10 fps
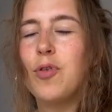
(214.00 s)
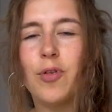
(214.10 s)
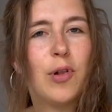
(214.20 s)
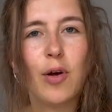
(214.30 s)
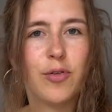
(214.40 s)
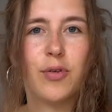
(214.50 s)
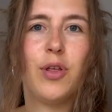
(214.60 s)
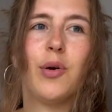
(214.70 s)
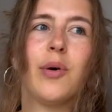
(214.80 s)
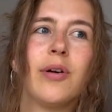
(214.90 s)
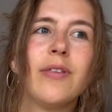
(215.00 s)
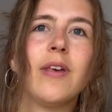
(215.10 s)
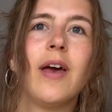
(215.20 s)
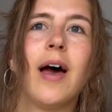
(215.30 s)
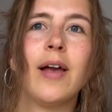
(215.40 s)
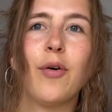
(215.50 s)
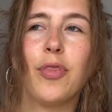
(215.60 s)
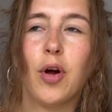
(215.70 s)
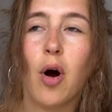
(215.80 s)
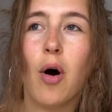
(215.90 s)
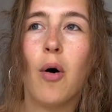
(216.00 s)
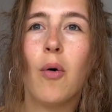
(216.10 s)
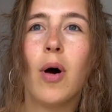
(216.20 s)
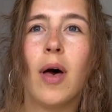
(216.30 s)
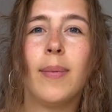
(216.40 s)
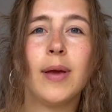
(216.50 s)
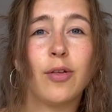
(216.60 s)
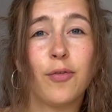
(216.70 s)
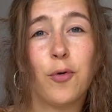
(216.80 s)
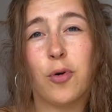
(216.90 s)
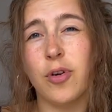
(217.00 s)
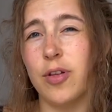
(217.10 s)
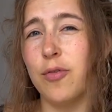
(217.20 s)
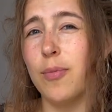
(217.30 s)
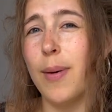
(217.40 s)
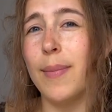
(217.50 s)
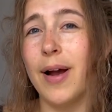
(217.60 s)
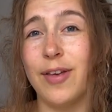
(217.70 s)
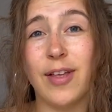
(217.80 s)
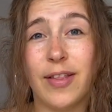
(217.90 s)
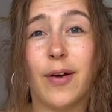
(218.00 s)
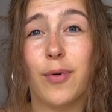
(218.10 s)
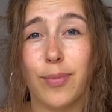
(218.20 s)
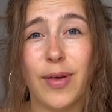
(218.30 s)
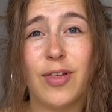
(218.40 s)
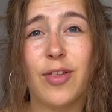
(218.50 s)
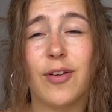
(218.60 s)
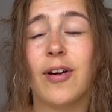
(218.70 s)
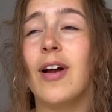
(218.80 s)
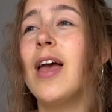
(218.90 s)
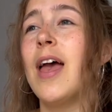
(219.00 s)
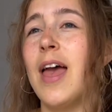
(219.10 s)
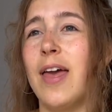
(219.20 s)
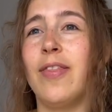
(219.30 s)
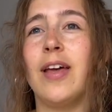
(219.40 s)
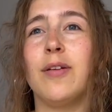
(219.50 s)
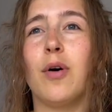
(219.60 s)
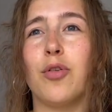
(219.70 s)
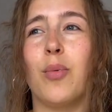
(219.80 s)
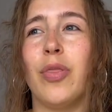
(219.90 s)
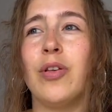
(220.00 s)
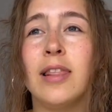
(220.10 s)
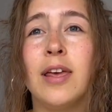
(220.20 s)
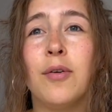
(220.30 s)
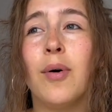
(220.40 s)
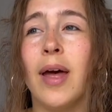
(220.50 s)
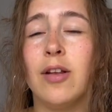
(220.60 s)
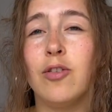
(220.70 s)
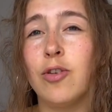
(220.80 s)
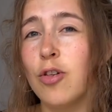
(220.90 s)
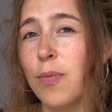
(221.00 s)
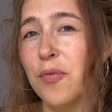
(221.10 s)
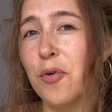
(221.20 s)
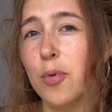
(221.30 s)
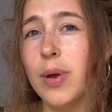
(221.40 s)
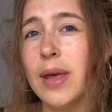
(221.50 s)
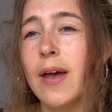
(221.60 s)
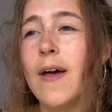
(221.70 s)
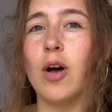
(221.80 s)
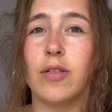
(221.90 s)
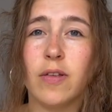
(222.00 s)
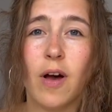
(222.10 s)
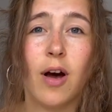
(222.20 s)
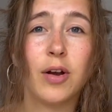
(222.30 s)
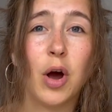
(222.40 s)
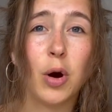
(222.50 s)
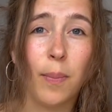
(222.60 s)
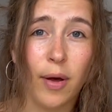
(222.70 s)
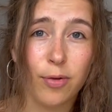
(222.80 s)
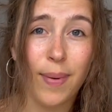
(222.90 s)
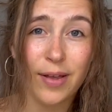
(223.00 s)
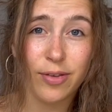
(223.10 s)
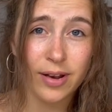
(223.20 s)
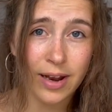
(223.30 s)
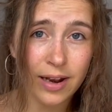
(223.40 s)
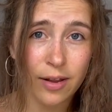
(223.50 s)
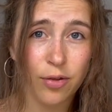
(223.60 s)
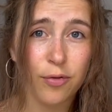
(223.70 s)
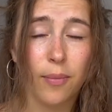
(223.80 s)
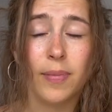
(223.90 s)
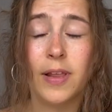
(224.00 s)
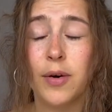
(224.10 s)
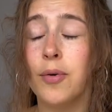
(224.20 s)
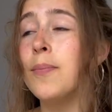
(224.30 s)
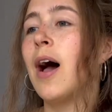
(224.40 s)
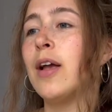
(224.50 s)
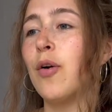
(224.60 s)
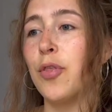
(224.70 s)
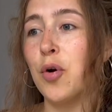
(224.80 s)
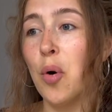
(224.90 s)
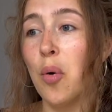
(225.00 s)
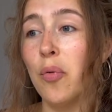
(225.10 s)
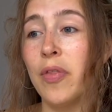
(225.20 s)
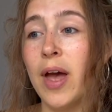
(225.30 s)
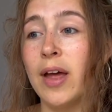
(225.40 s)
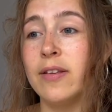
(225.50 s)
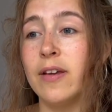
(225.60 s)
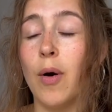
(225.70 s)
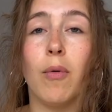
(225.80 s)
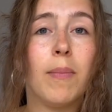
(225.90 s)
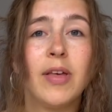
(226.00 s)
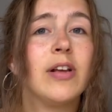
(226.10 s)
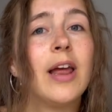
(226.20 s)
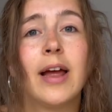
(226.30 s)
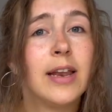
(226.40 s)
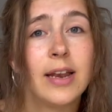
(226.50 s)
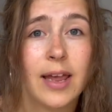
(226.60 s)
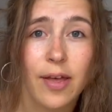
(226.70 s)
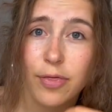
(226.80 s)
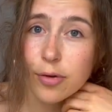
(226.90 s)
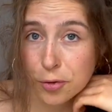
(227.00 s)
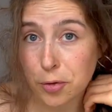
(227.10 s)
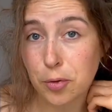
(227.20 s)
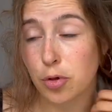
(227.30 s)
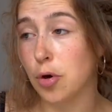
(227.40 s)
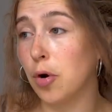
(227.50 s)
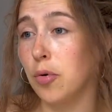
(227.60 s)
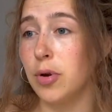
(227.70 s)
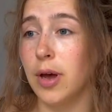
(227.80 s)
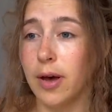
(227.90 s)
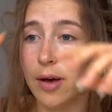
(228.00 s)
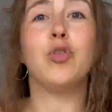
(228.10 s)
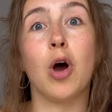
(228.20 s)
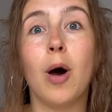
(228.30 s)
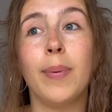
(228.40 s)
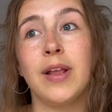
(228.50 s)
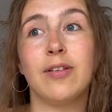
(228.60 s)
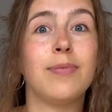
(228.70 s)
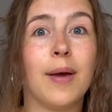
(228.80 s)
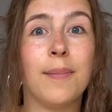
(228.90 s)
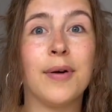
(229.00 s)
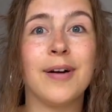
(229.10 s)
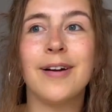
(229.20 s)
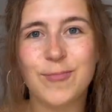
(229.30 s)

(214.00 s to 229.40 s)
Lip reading: long story short, I got the call because of course, as you remember, I stayed there with my sister and then also went to Lille, and just before we got on our bus back to the Netherlands from Lille, I got the call that, well, basically I didn't get through, so the job in September